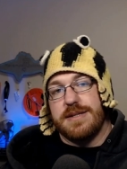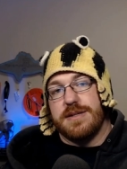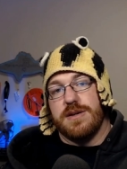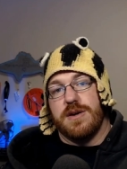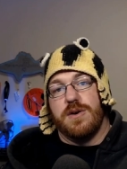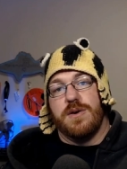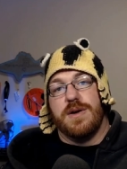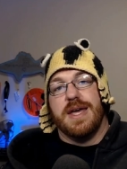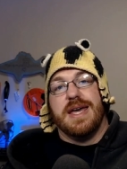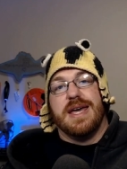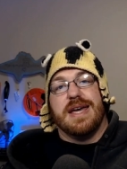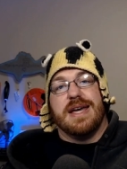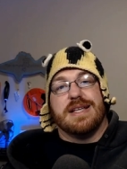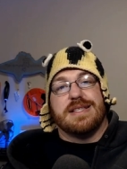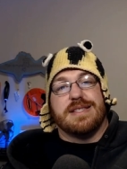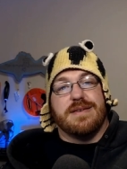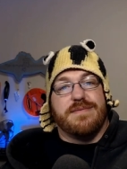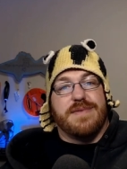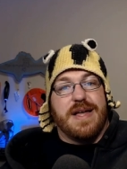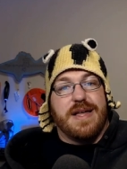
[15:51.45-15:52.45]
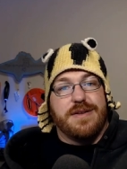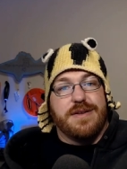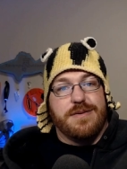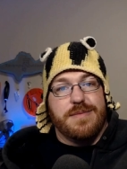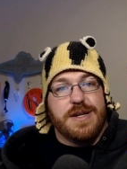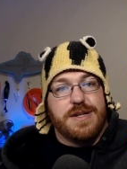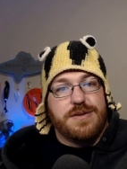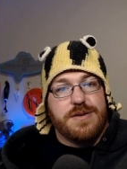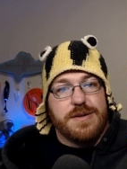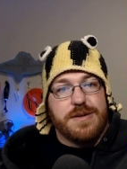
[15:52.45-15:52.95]
so it's a
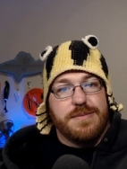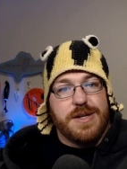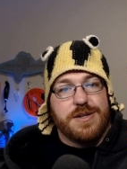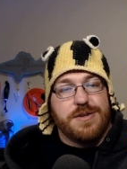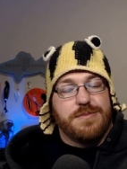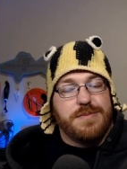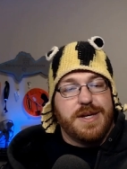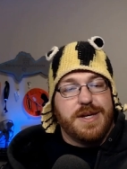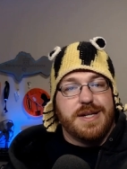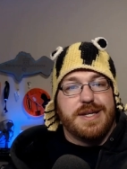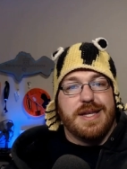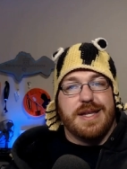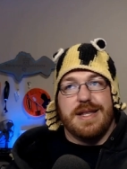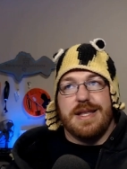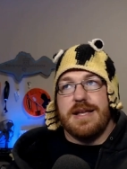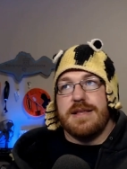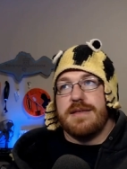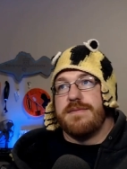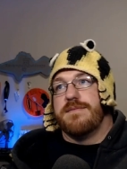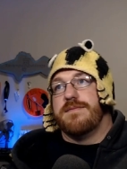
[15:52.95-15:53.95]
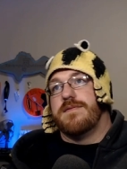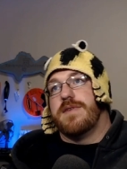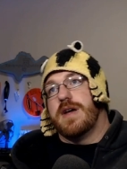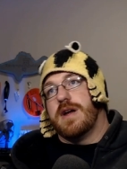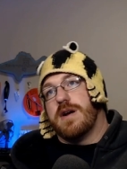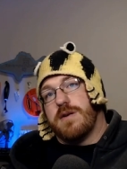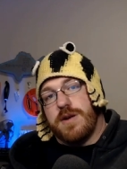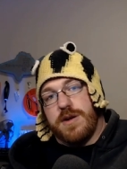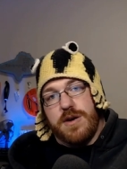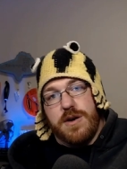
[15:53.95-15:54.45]
volumetric measurement, and that's
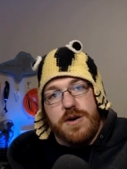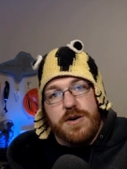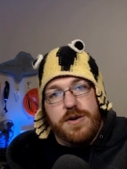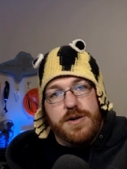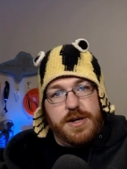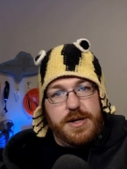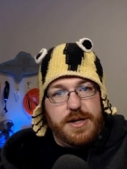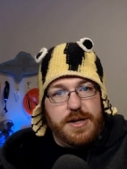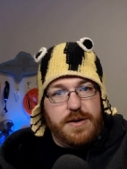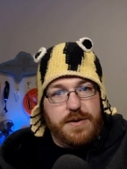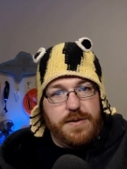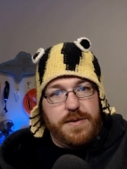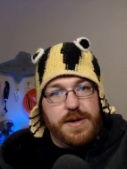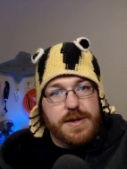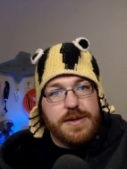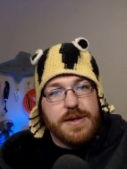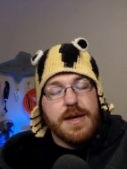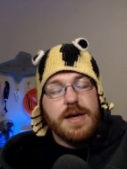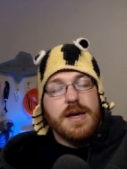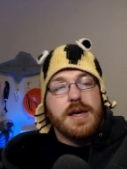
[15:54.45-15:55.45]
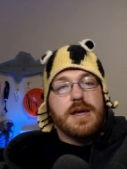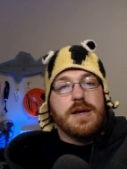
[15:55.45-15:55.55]
very hard to deal with